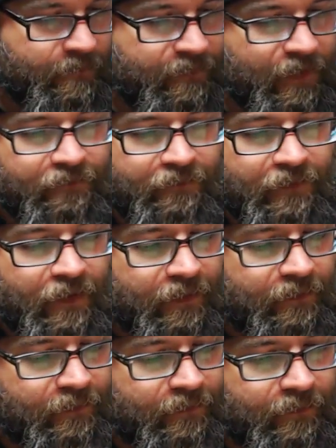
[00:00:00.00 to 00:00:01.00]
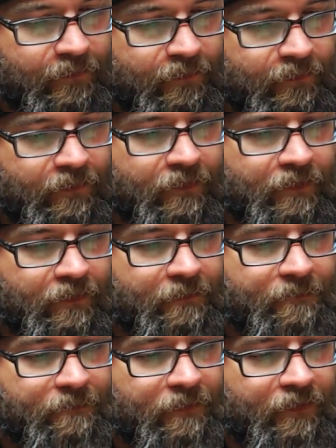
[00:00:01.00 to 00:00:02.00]
But that's it.
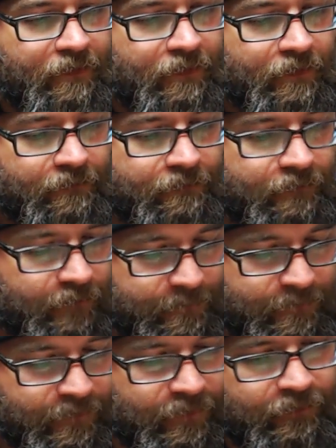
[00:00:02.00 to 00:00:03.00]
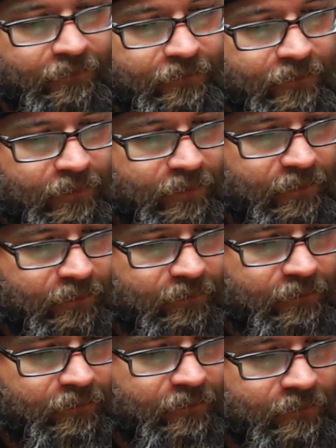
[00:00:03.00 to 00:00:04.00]
But you flip these
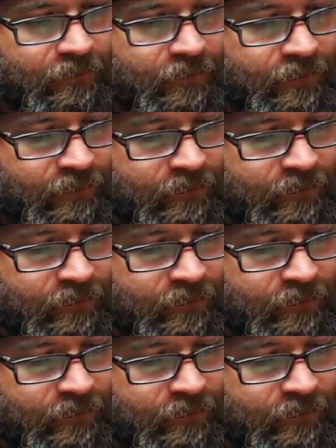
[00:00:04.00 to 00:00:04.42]
things, you can